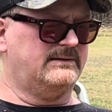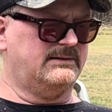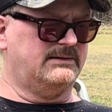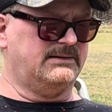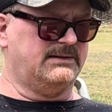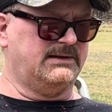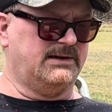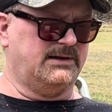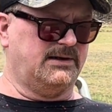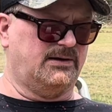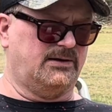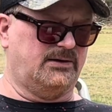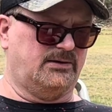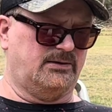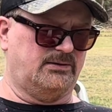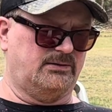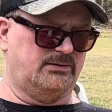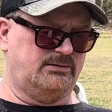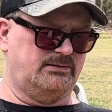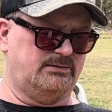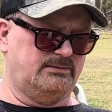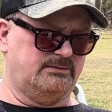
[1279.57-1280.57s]

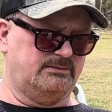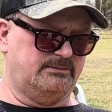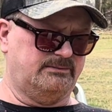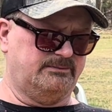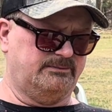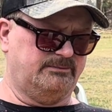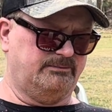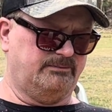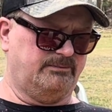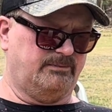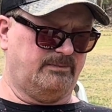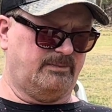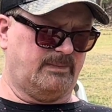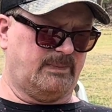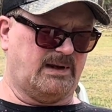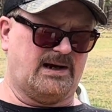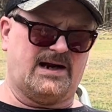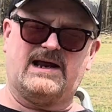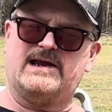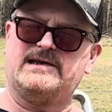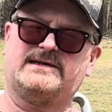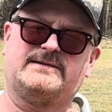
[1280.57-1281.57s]
there
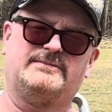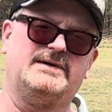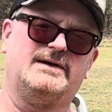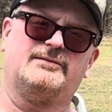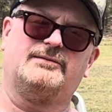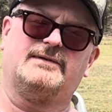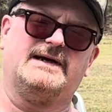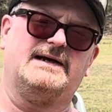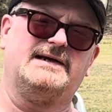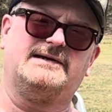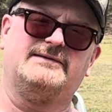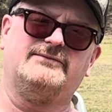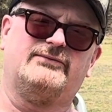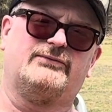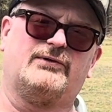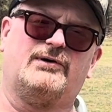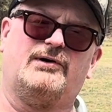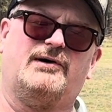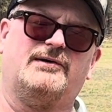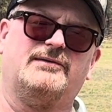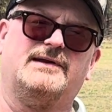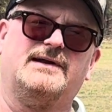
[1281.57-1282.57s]
has to be a reason for
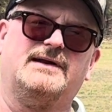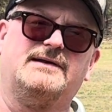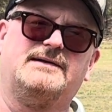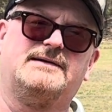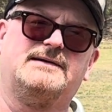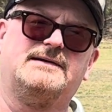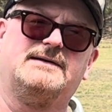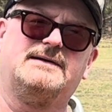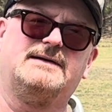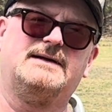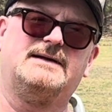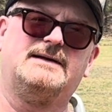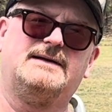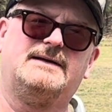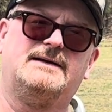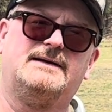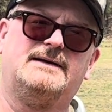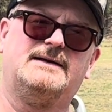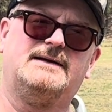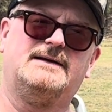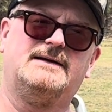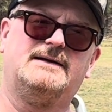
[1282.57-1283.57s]
all this.
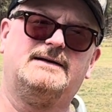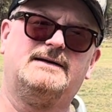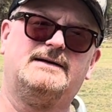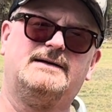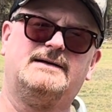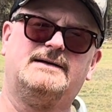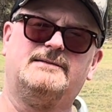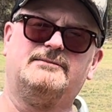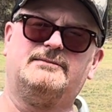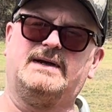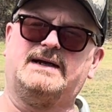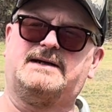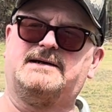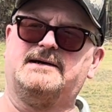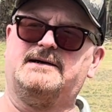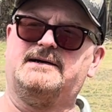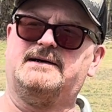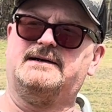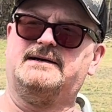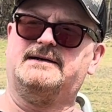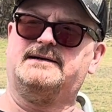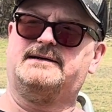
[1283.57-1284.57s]

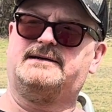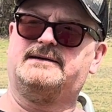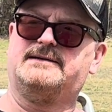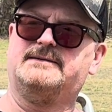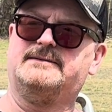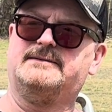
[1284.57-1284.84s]
Because